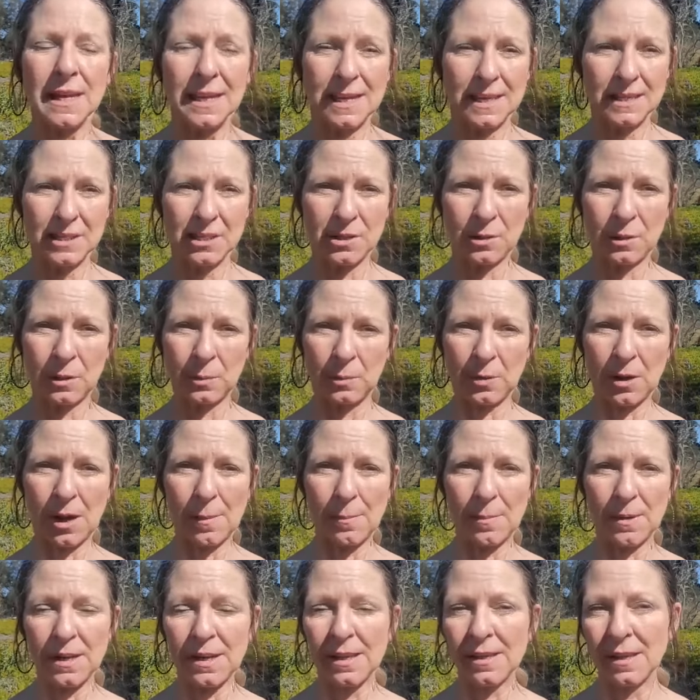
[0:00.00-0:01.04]
into a
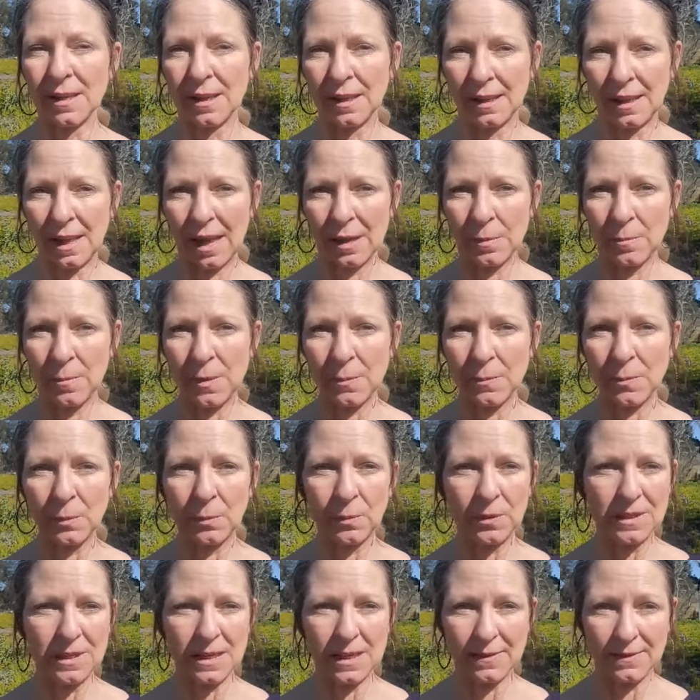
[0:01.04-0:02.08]
property that a lot of people
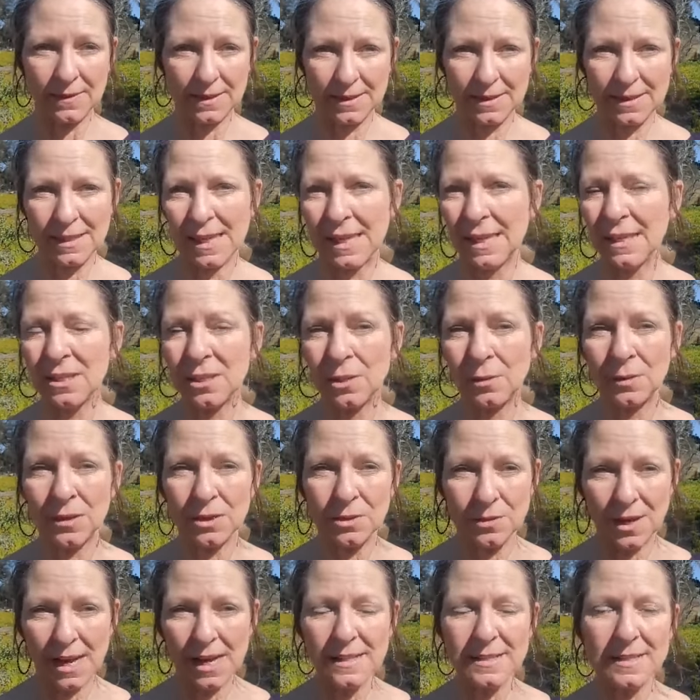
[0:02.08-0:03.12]
wouldn't even think to
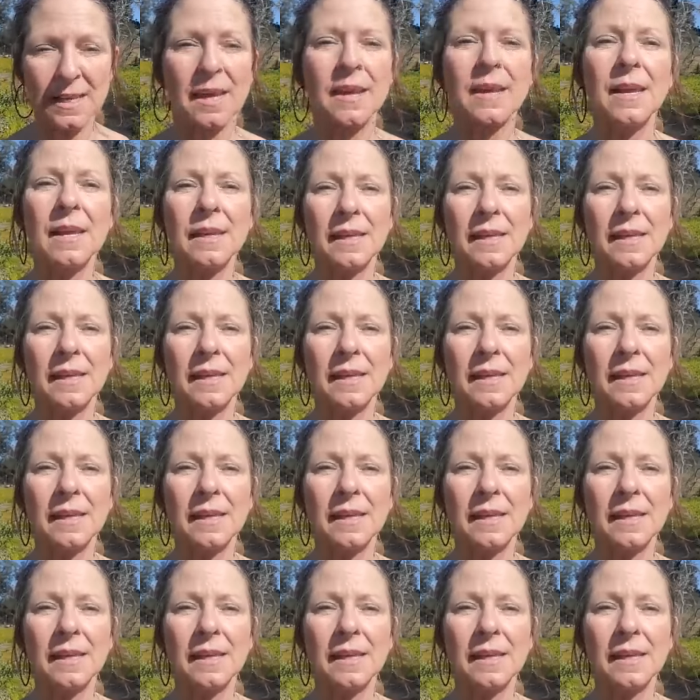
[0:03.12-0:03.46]
address